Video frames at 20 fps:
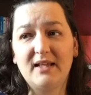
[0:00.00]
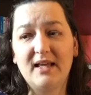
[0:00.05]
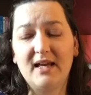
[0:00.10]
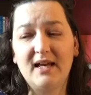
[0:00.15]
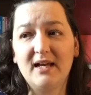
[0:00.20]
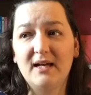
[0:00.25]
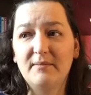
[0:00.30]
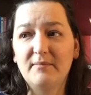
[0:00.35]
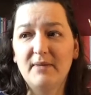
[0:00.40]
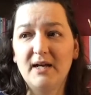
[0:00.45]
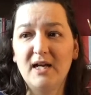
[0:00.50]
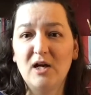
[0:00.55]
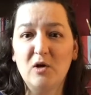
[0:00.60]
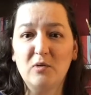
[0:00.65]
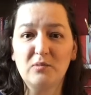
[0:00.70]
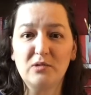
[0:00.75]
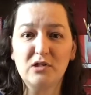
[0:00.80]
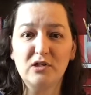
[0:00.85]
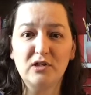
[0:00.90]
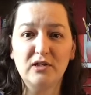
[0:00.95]
I
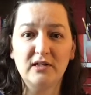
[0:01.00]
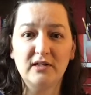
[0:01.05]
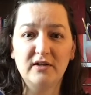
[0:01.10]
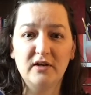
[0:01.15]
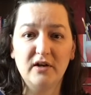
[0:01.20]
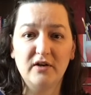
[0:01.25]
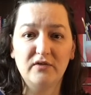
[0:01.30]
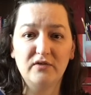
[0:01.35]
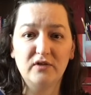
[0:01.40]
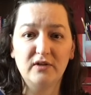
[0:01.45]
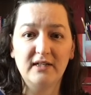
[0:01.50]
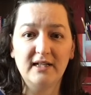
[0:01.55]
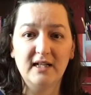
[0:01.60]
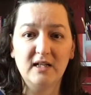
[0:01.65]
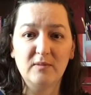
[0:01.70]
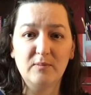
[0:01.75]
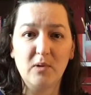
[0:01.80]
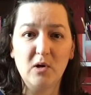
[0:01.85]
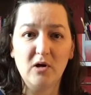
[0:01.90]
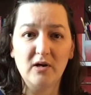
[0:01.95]
hope to do a few
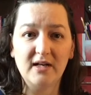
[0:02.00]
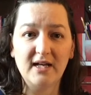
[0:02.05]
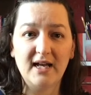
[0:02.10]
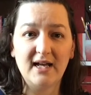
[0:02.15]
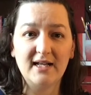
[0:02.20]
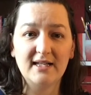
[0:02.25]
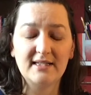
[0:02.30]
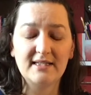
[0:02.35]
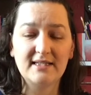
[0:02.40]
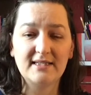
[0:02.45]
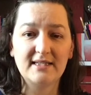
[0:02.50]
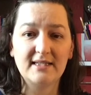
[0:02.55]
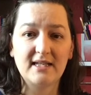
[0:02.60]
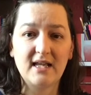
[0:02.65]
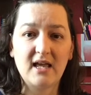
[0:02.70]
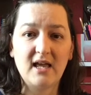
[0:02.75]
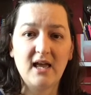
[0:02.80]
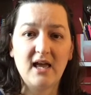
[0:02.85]
little podcasts,